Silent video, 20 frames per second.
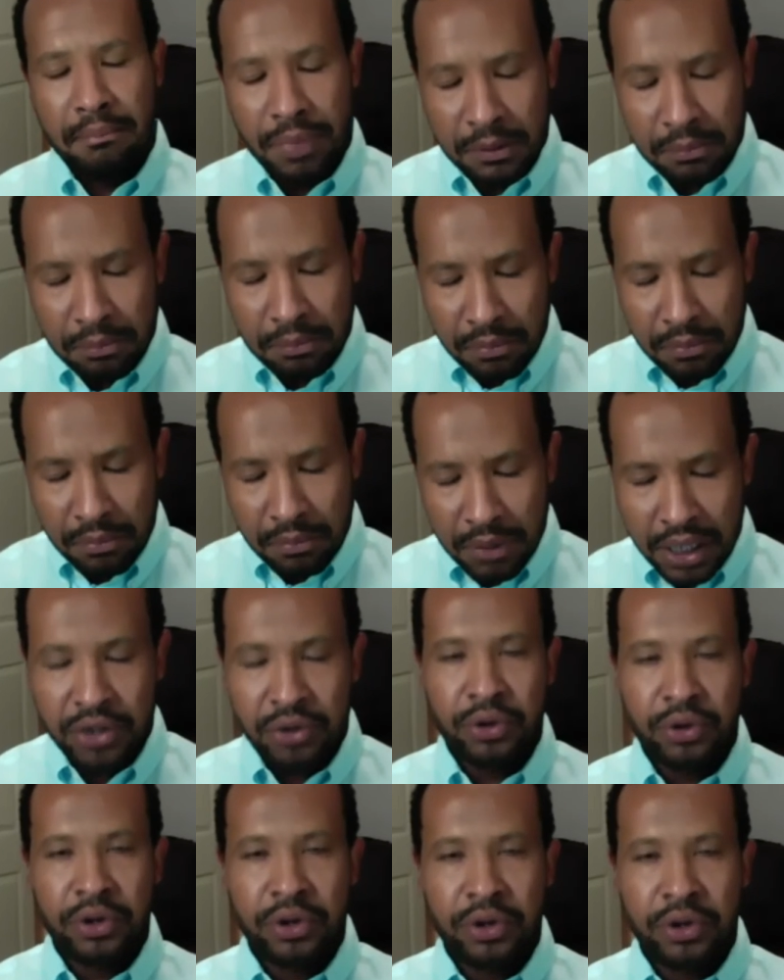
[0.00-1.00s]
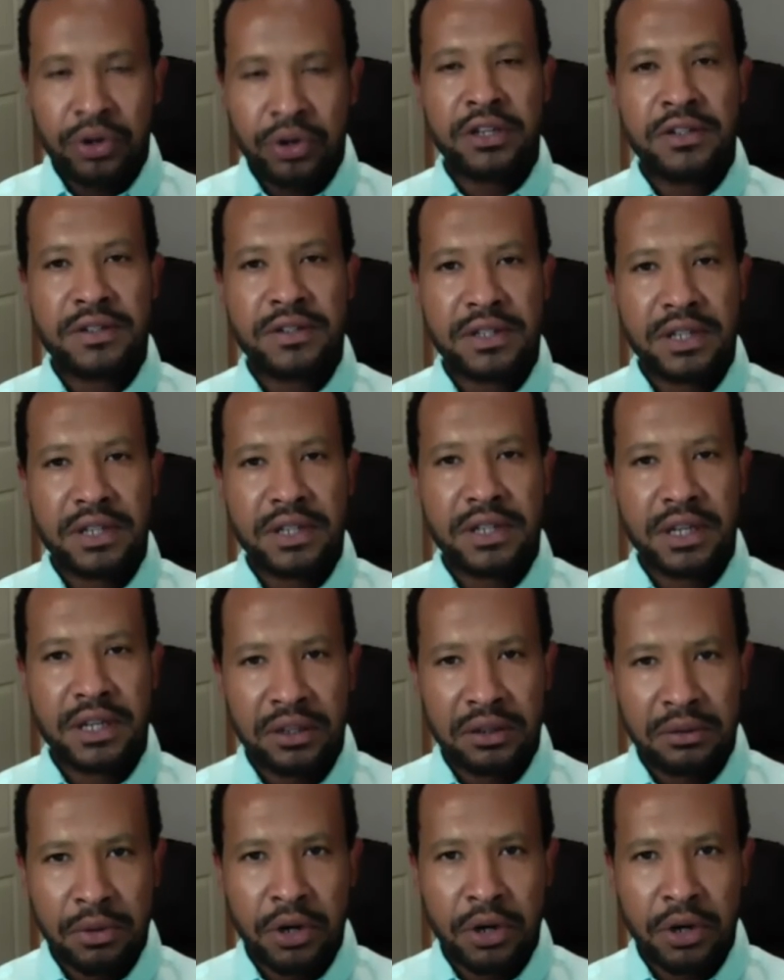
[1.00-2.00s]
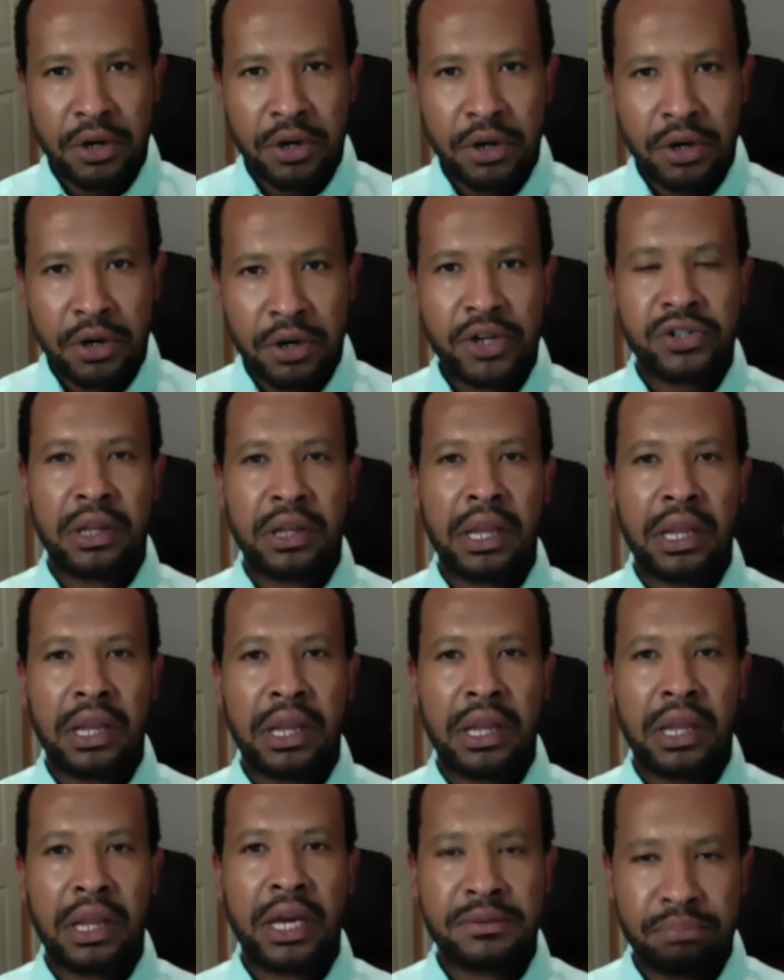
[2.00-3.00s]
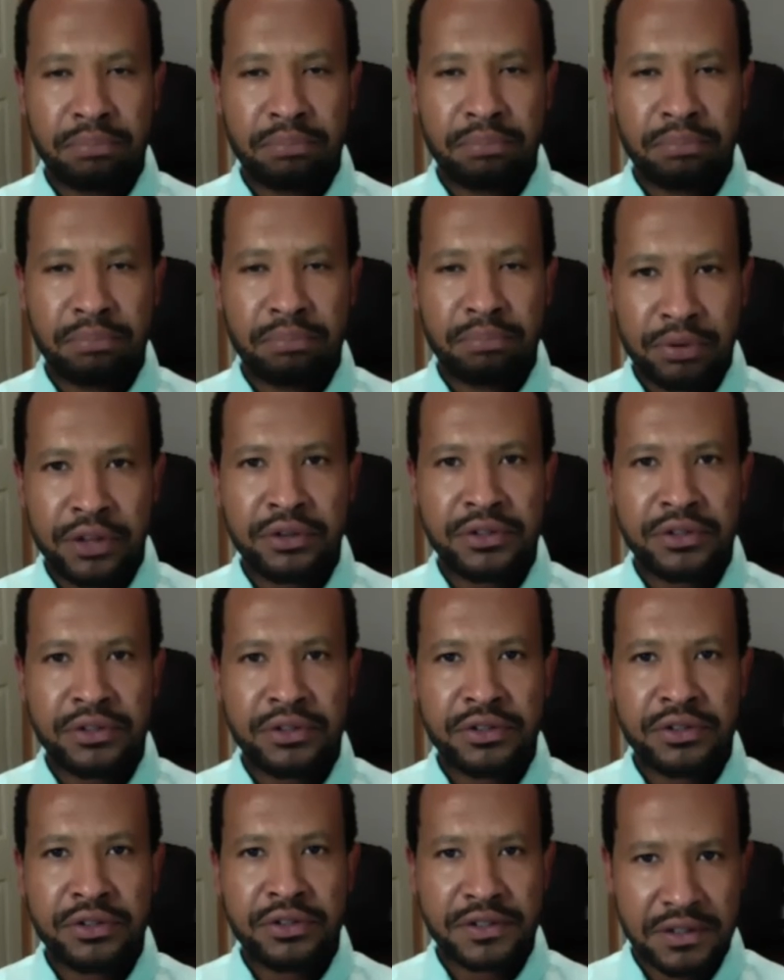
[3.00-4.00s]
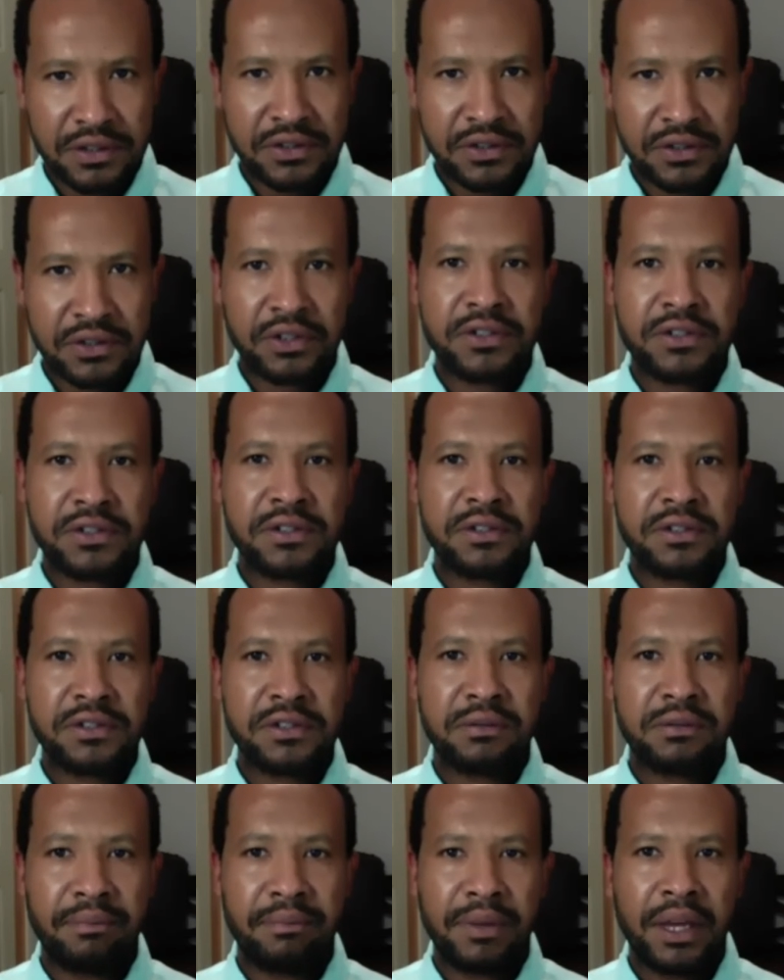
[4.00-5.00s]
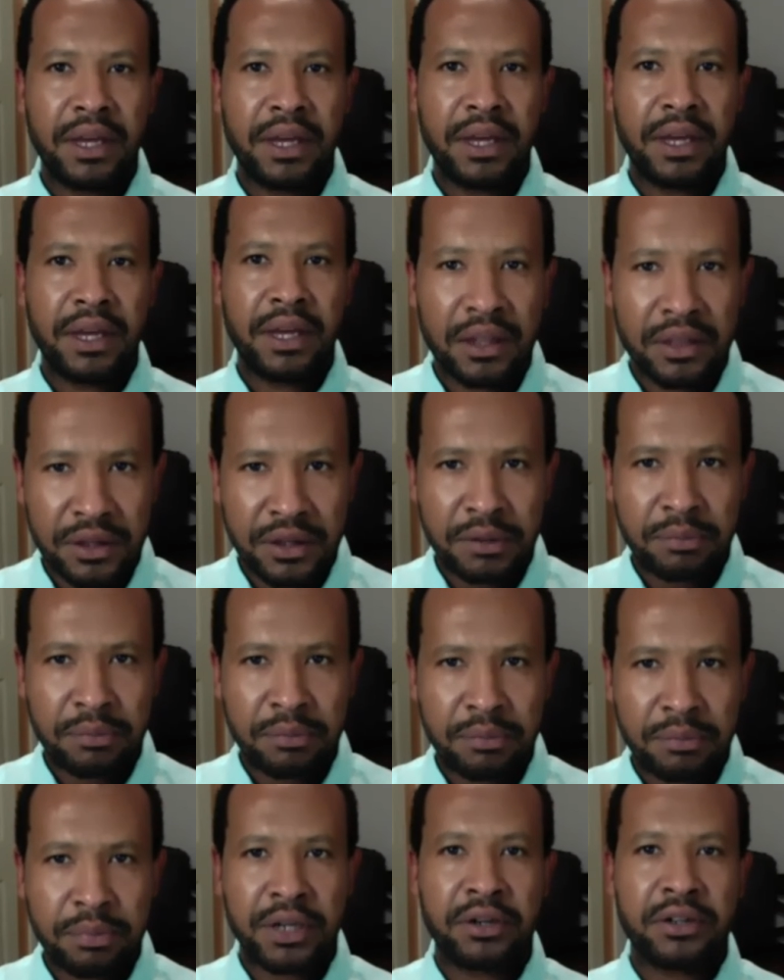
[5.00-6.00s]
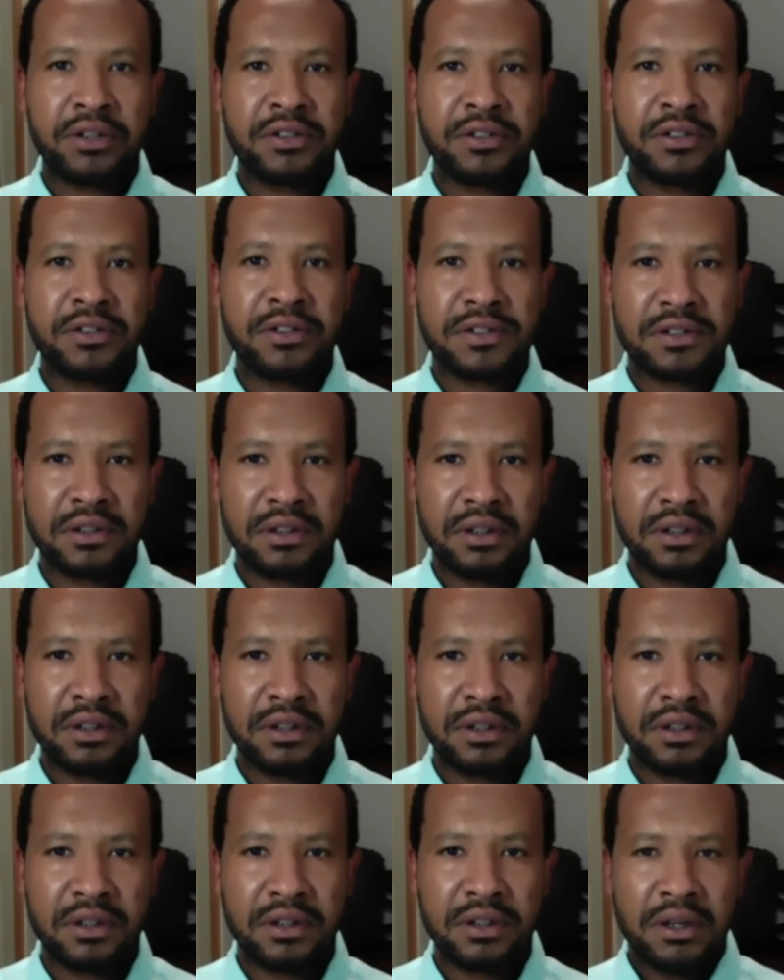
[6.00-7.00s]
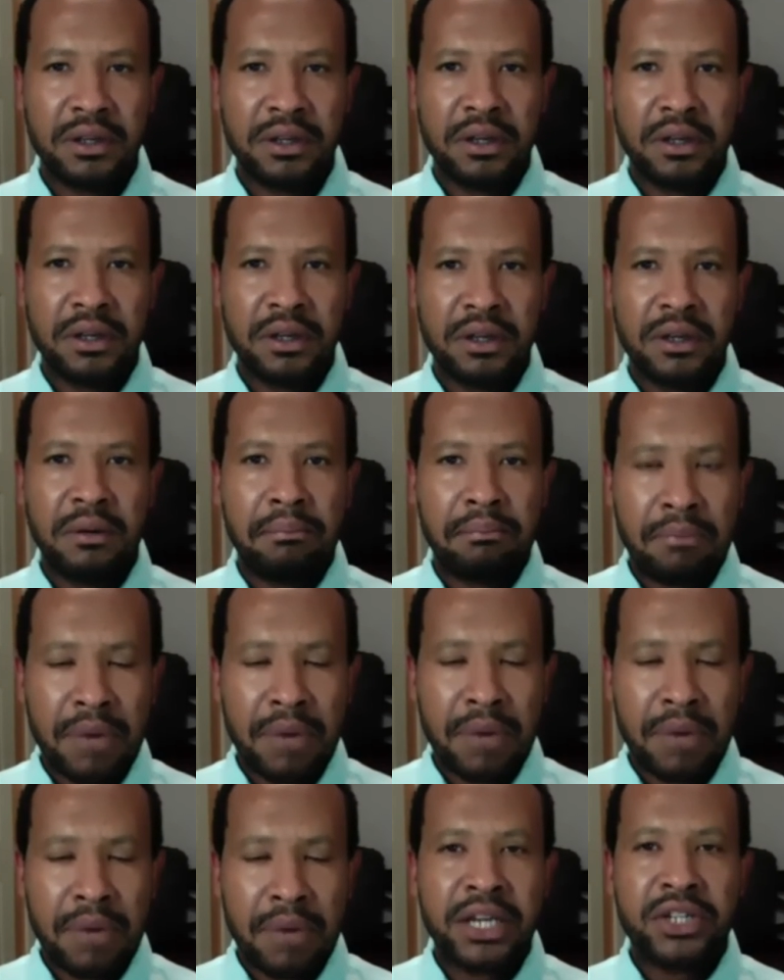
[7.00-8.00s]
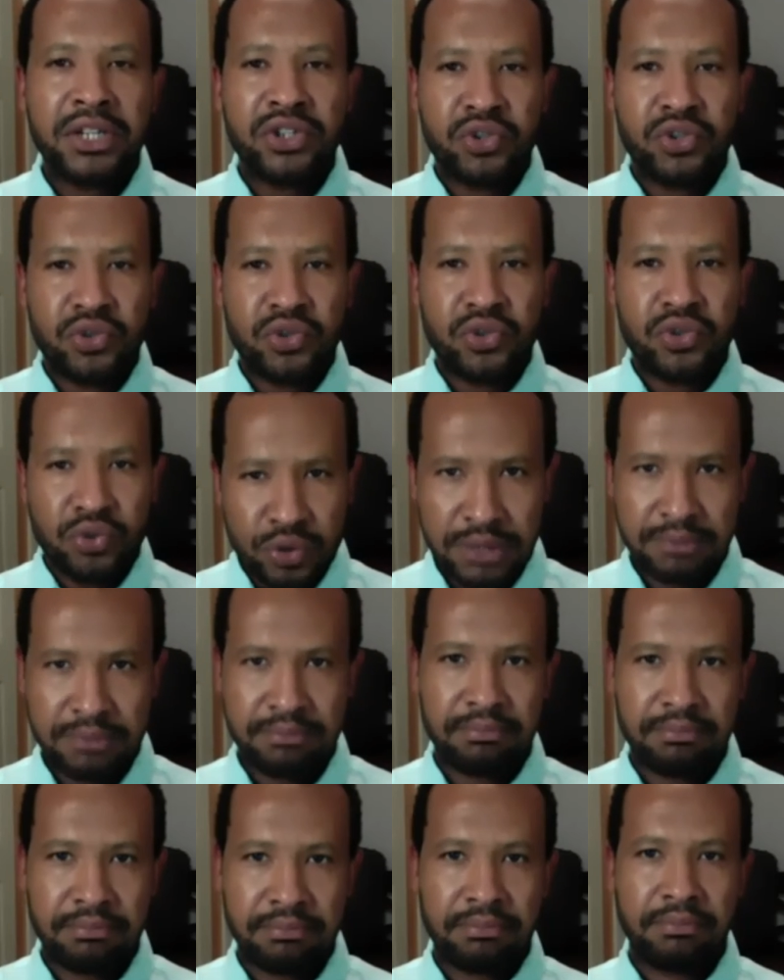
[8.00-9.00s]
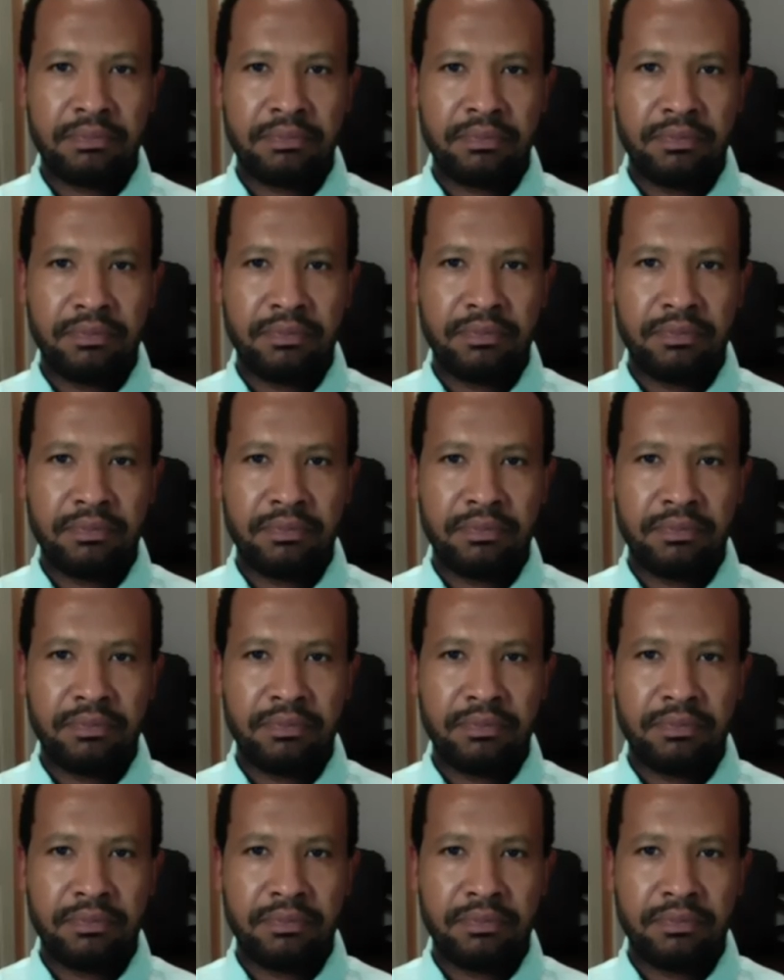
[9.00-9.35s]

the minorities and the marginalized brothers and sisters and their parents, my dream